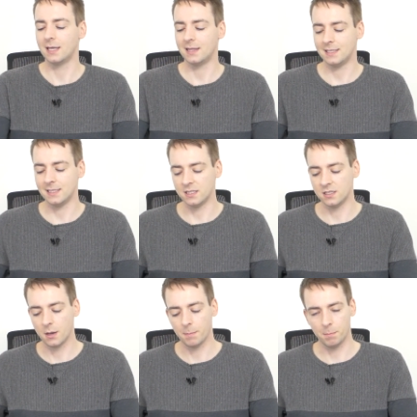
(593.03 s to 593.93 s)
This is
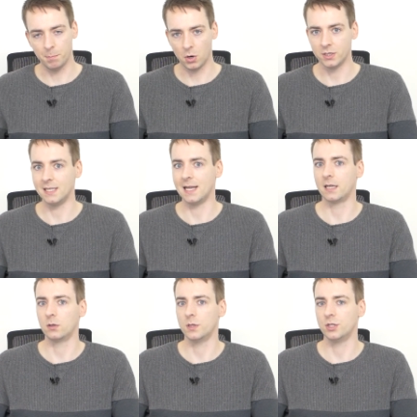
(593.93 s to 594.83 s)
body
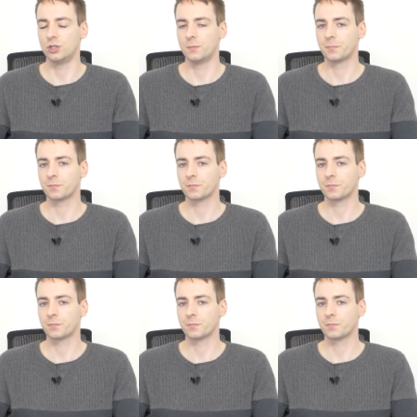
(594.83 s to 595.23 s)
language.